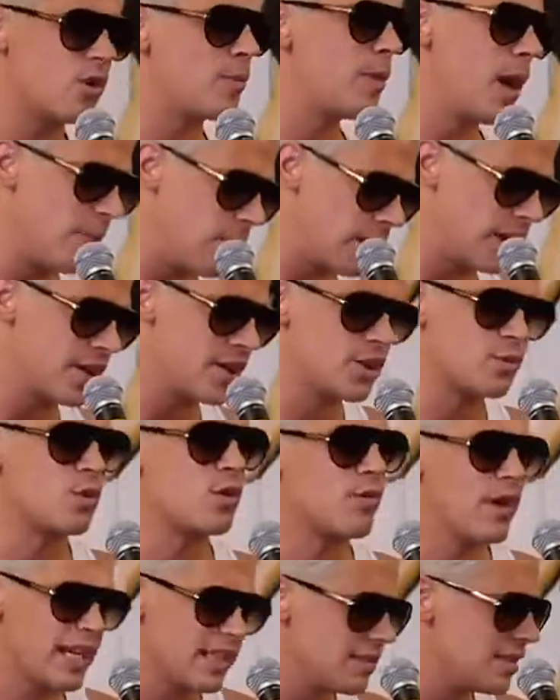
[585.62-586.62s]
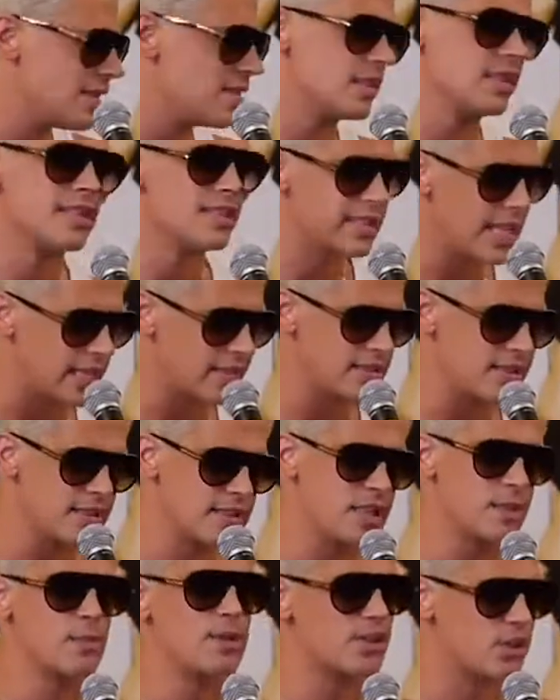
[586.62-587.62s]
that Republicans were racist and
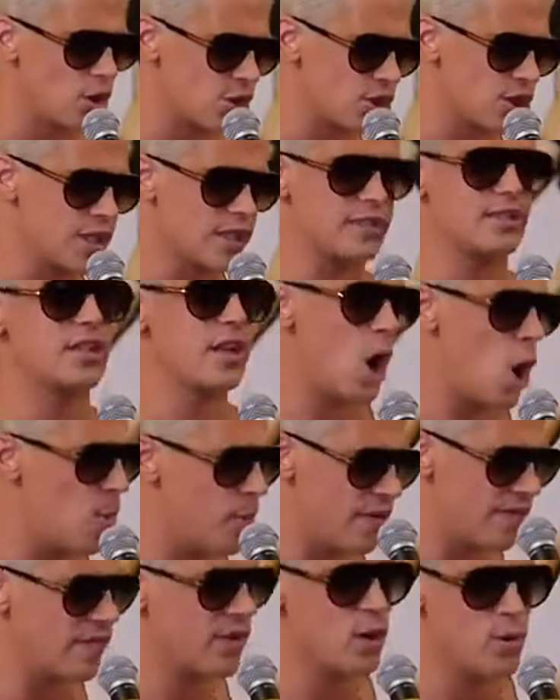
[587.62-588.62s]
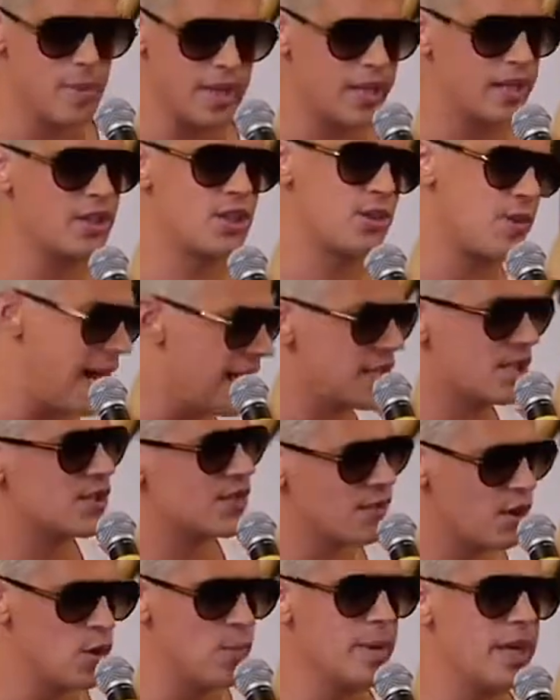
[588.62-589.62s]
sexist and misogynist and homophobic and
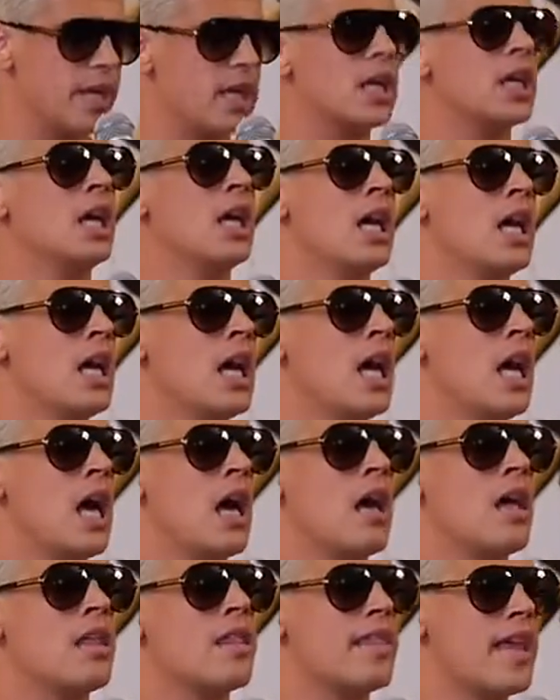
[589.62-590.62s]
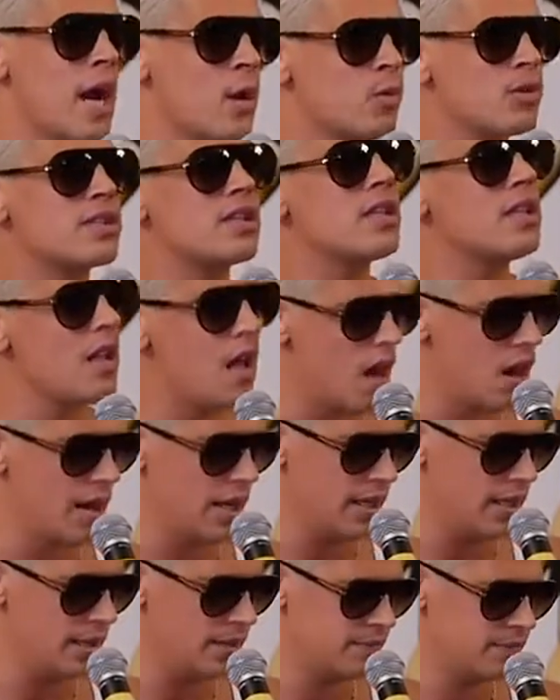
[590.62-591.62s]
transphobic. Are they? That was a
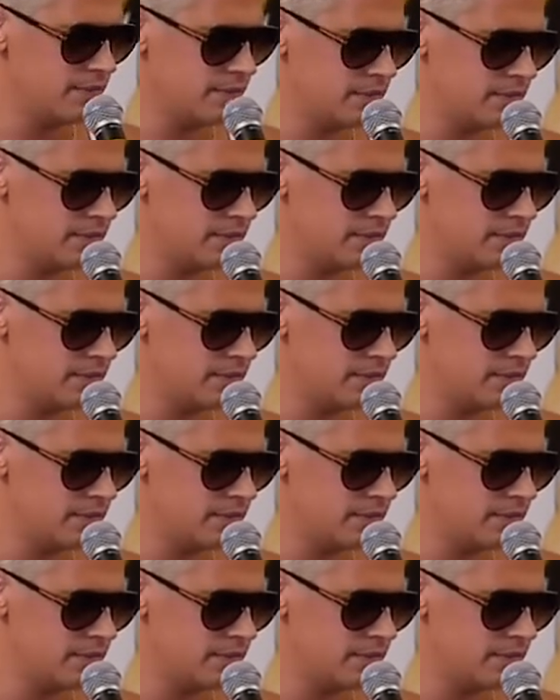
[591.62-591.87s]
lie.